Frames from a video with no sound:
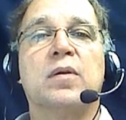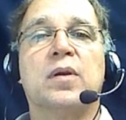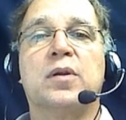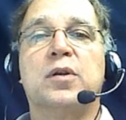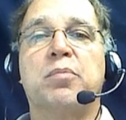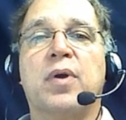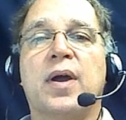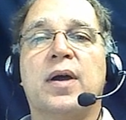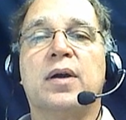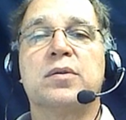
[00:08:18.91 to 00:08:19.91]
I'm going to
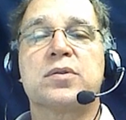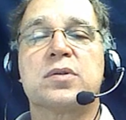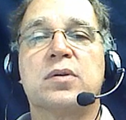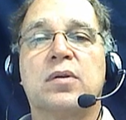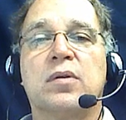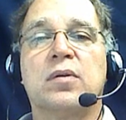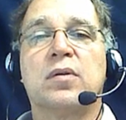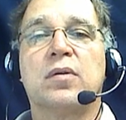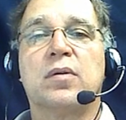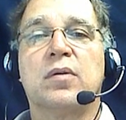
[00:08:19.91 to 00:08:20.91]
browse.
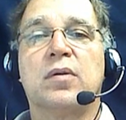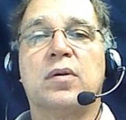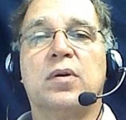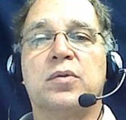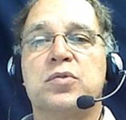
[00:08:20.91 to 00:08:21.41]
I'll